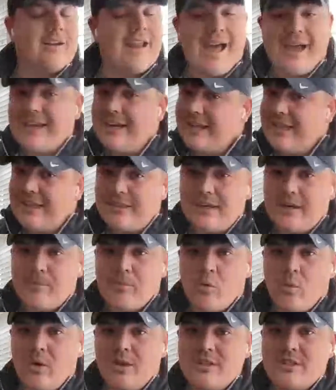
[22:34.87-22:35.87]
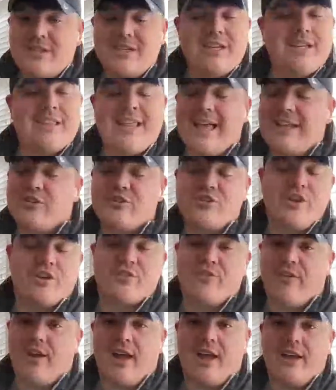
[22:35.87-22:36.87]
They're not going to get the number one seed. That's
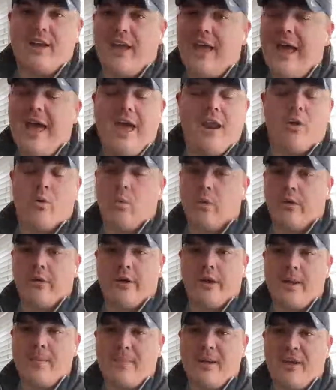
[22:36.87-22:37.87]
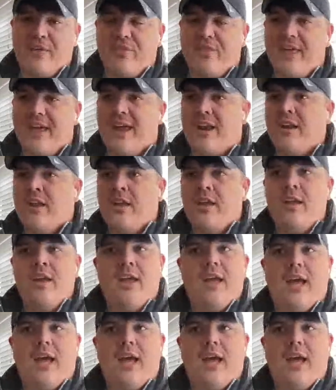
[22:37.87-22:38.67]
just fine. I don't worry about that.